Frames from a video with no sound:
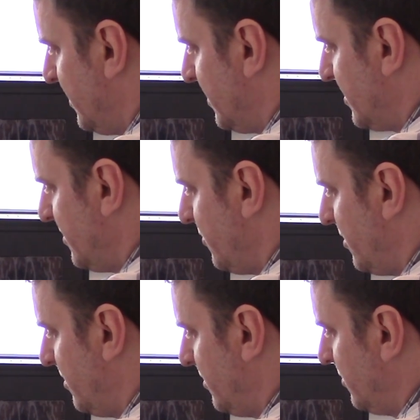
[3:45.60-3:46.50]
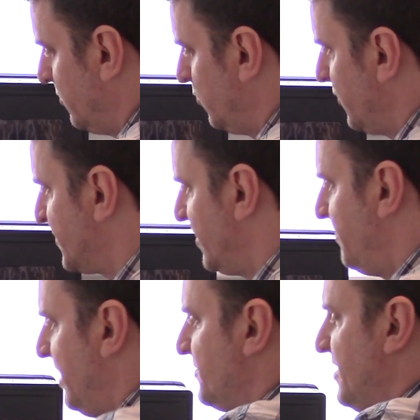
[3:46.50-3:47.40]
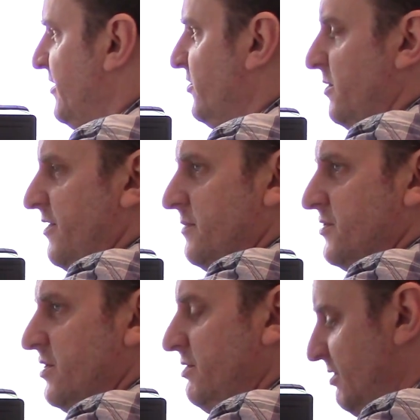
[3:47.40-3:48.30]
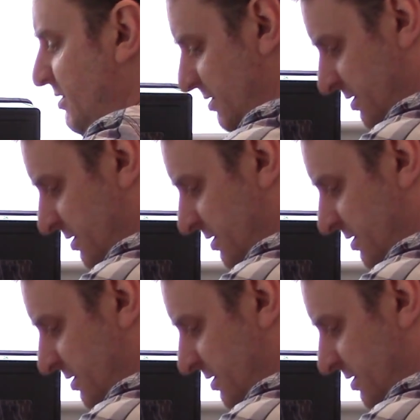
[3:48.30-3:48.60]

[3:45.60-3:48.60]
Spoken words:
So all the side panels are held on the thumb screws,